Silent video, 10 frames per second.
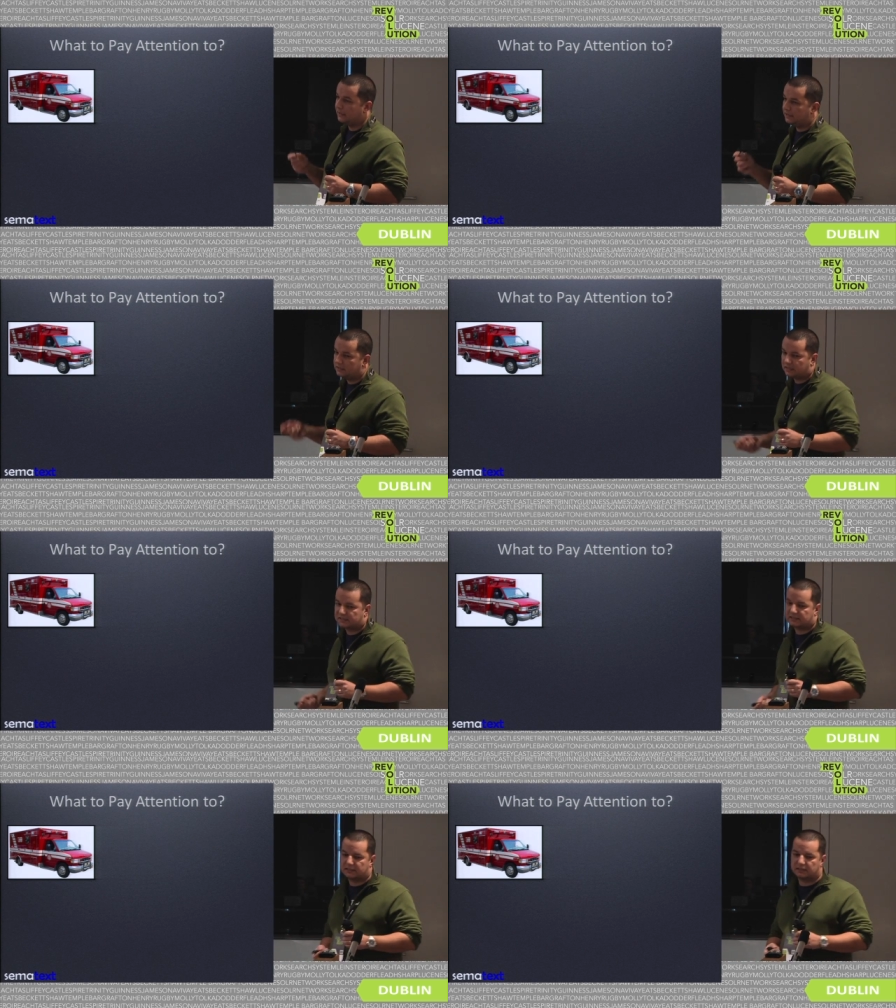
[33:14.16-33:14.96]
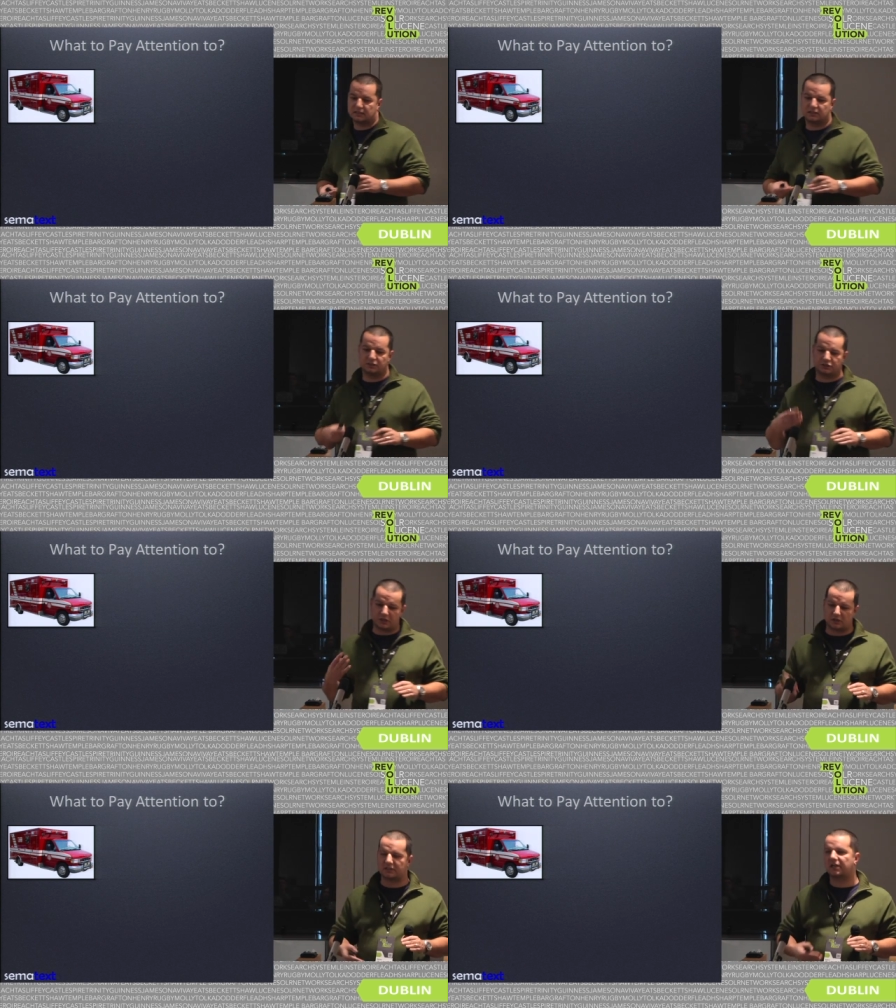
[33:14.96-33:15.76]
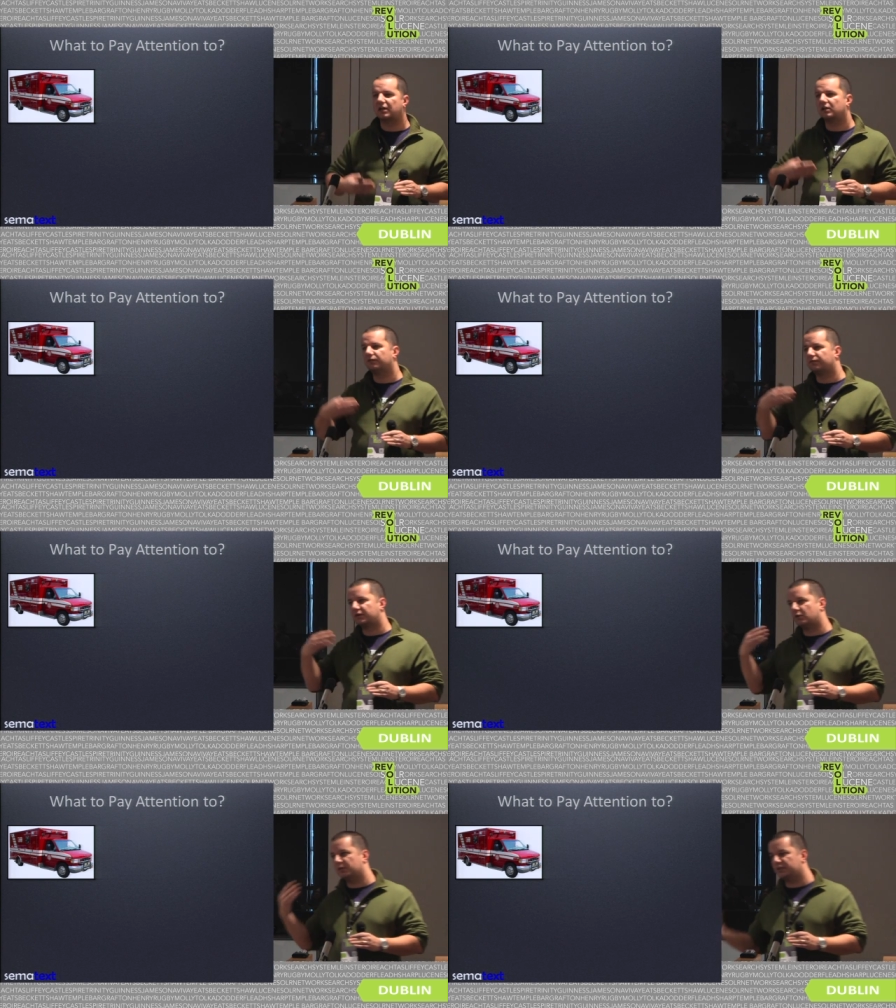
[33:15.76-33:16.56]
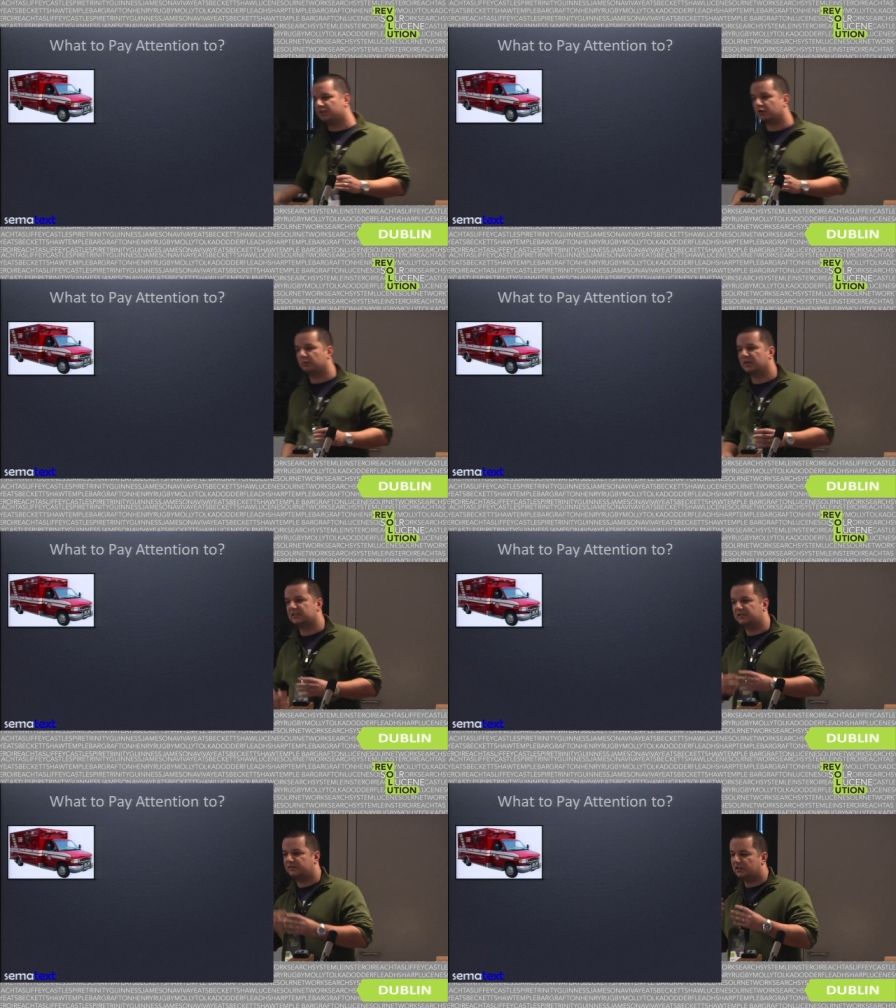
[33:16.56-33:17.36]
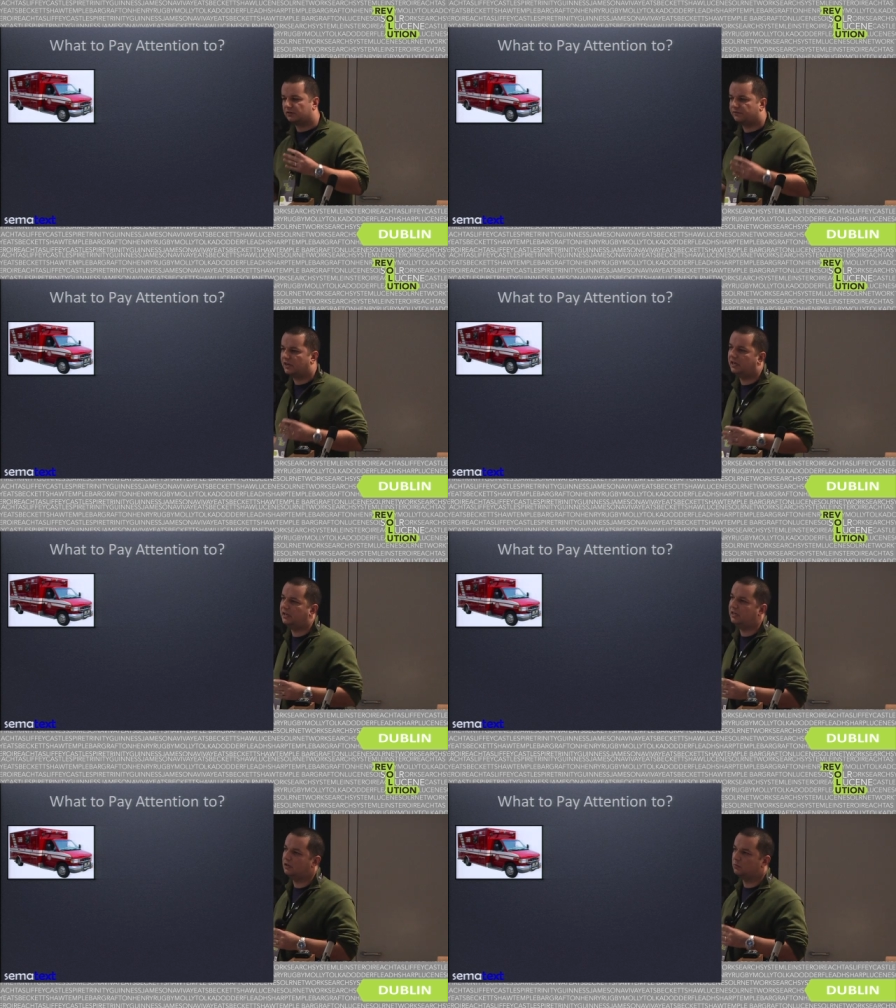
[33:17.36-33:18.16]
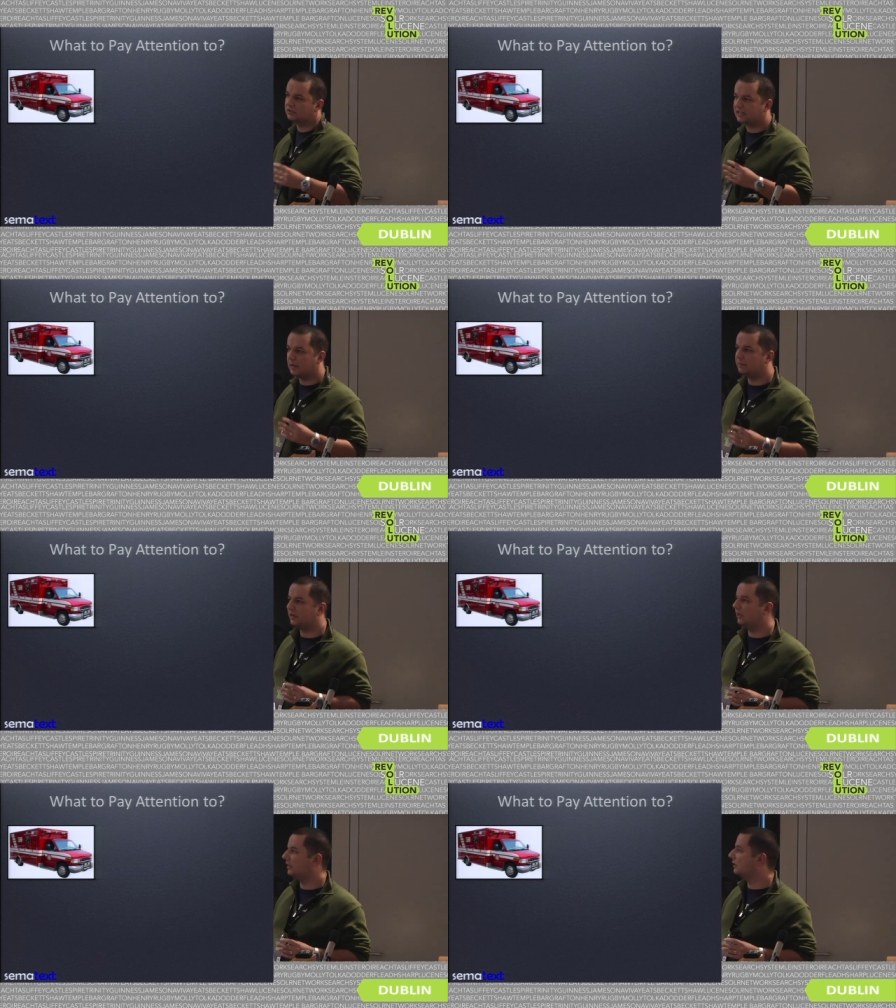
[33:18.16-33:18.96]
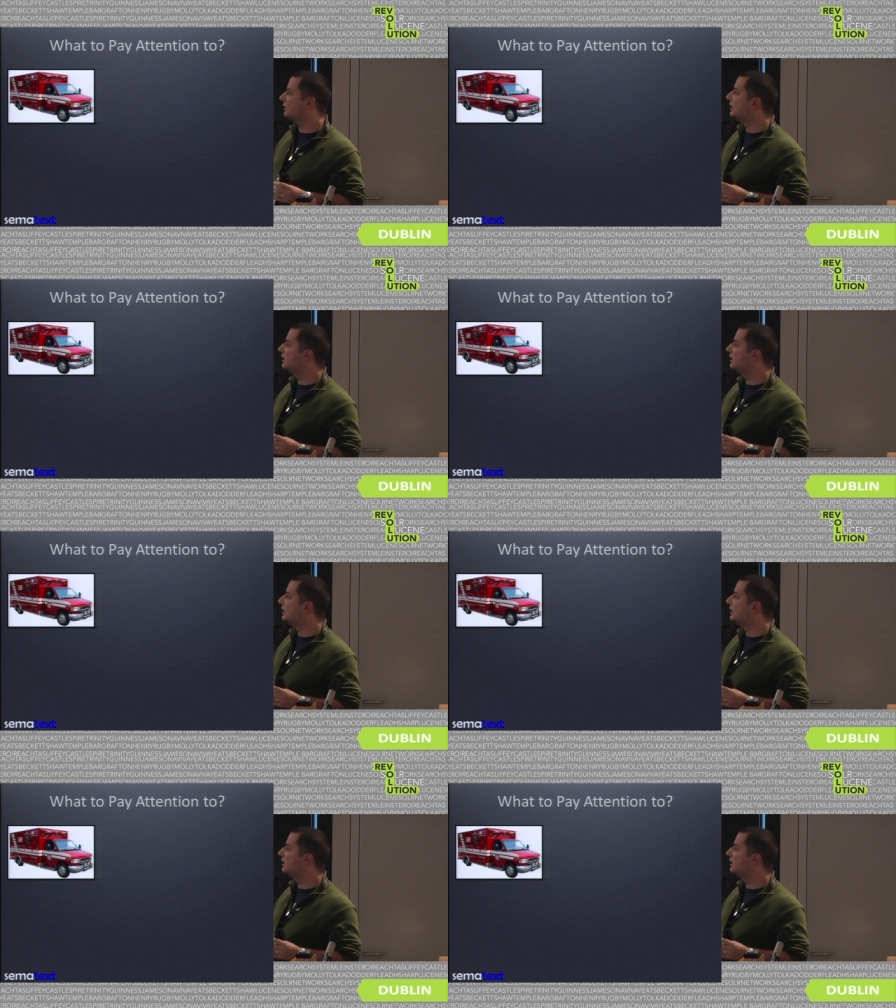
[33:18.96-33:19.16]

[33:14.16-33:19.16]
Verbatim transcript: Index uh, shard health, how many documents, if they are failing, what's happening,